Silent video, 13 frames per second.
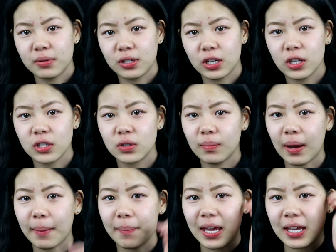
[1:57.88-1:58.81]
I'm just gonna do
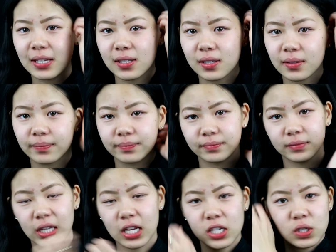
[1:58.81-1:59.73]
my base
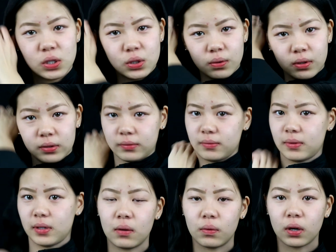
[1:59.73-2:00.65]
as usual,
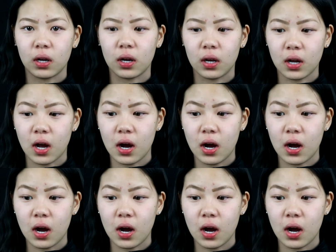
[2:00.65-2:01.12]
and we're gonna